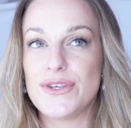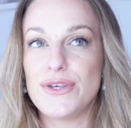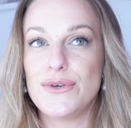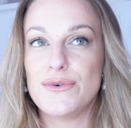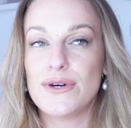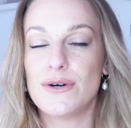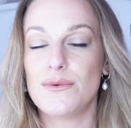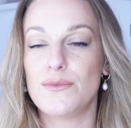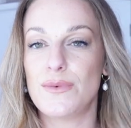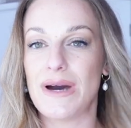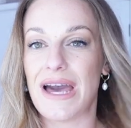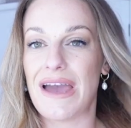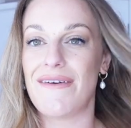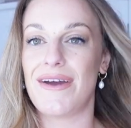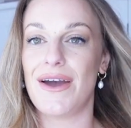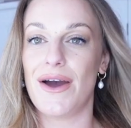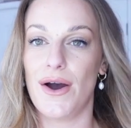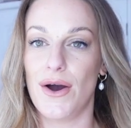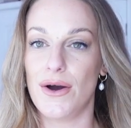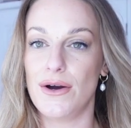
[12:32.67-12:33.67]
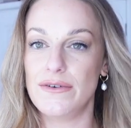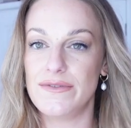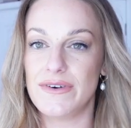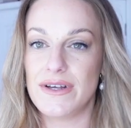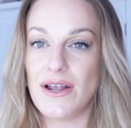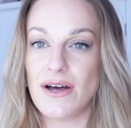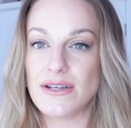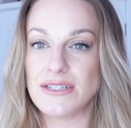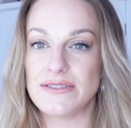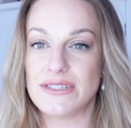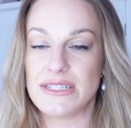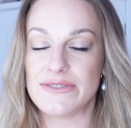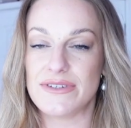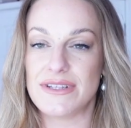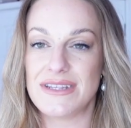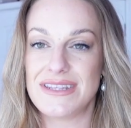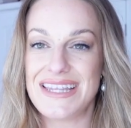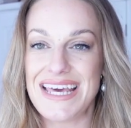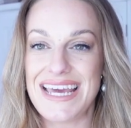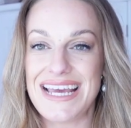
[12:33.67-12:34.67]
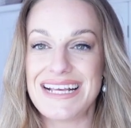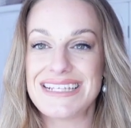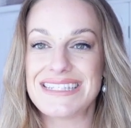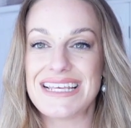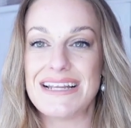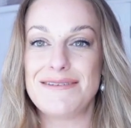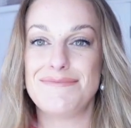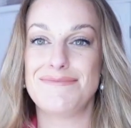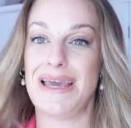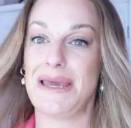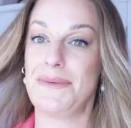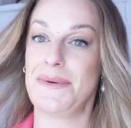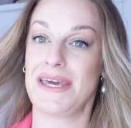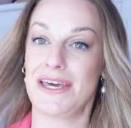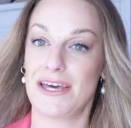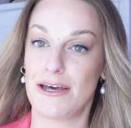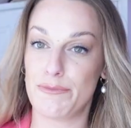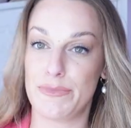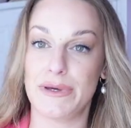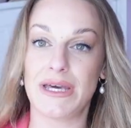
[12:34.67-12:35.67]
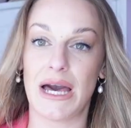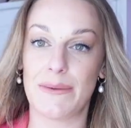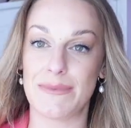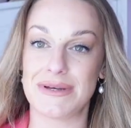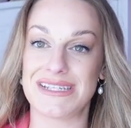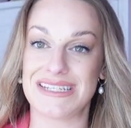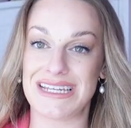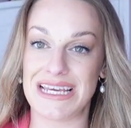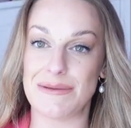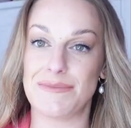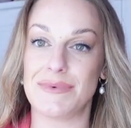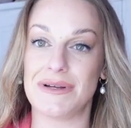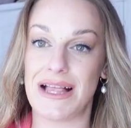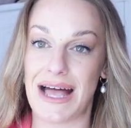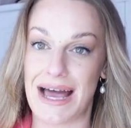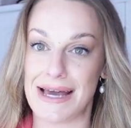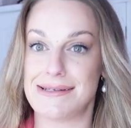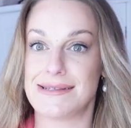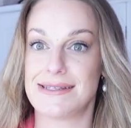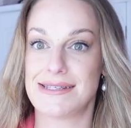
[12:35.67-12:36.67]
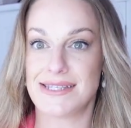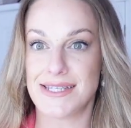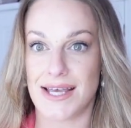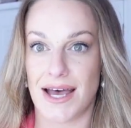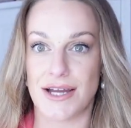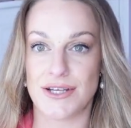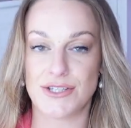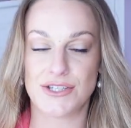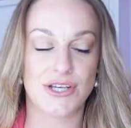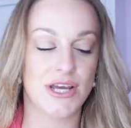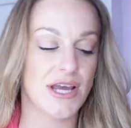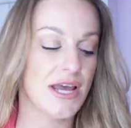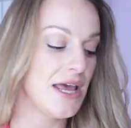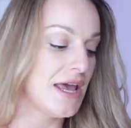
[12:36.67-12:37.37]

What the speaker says: you can wear it over lots of different things and maybe it could become a staple as such.